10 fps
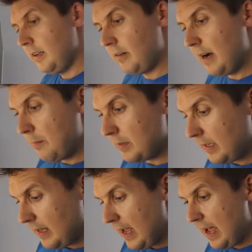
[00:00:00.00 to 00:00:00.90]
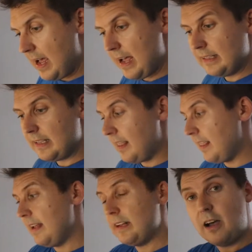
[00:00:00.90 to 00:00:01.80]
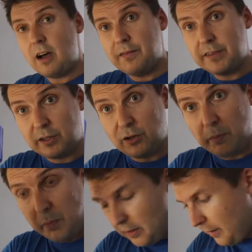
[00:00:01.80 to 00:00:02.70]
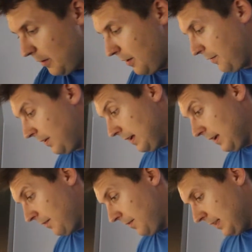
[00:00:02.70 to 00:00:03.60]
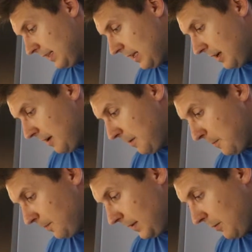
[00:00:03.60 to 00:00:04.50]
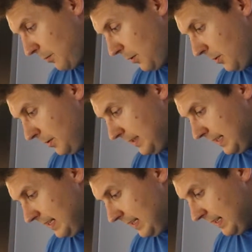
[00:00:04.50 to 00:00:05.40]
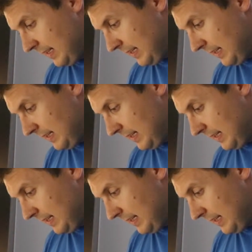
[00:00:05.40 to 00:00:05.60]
grams, and then half a scoop of vanilla protein